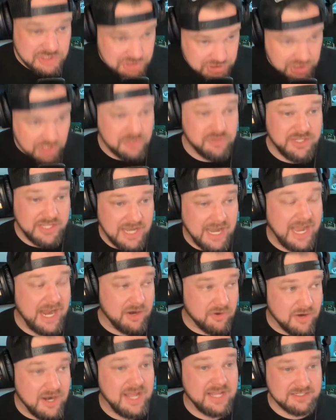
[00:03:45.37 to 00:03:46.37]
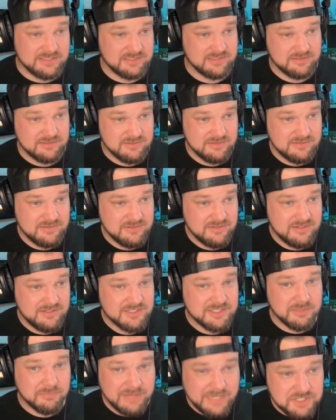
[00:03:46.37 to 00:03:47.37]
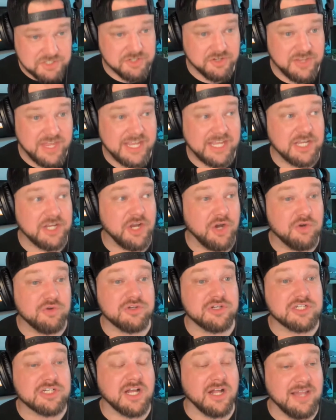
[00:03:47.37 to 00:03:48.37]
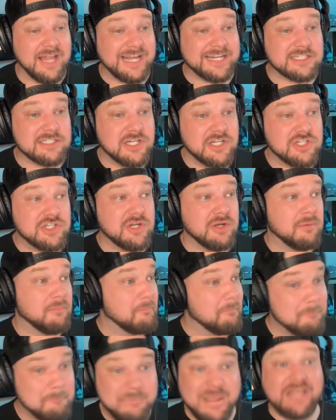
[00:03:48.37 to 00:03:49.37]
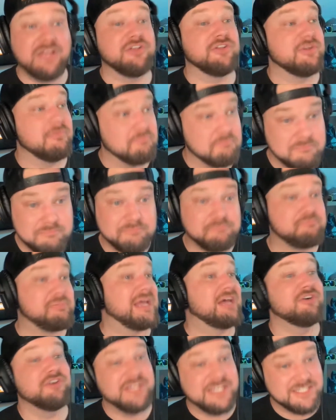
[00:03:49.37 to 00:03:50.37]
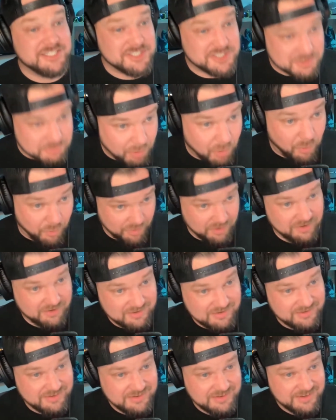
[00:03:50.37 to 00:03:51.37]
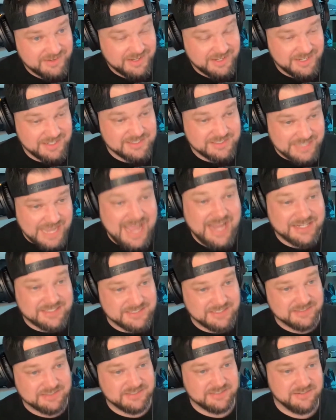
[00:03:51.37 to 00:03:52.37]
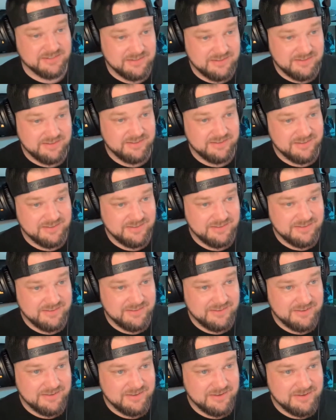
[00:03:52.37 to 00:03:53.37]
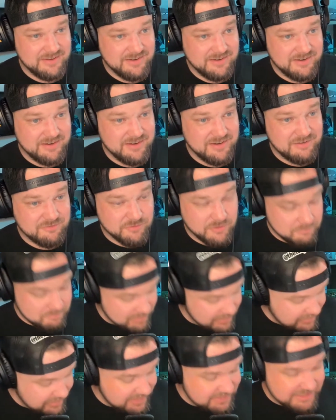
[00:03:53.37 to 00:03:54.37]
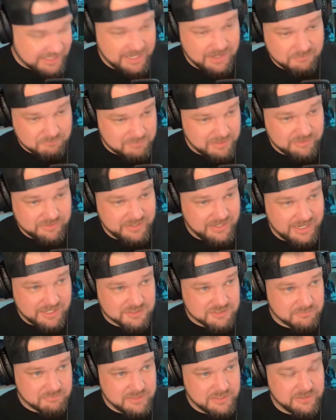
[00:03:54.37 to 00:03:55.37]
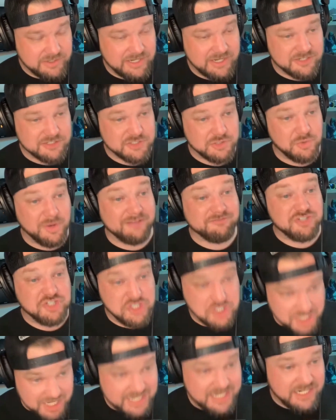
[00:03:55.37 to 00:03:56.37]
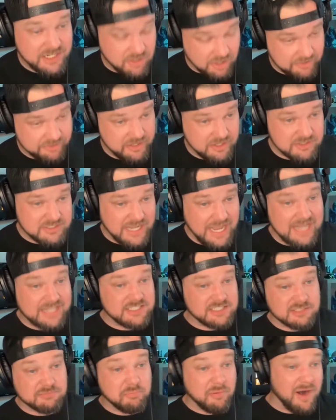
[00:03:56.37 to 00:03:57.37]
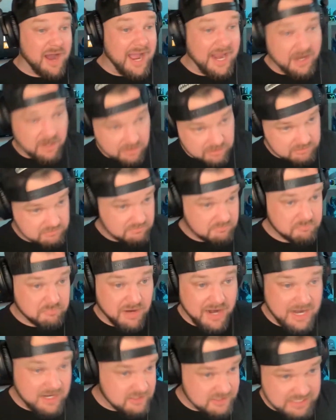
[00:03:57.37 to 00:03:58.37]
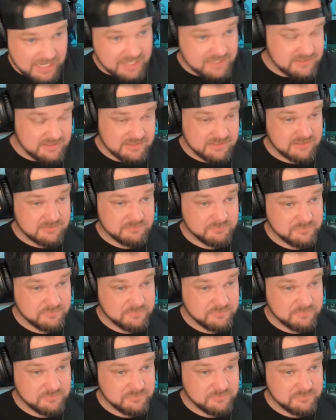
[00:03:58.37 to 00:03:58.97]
to the IRS to make sure they can go collect billions more in taxes from millionaires and billionaires who have cheated on their taxes, prior taxes.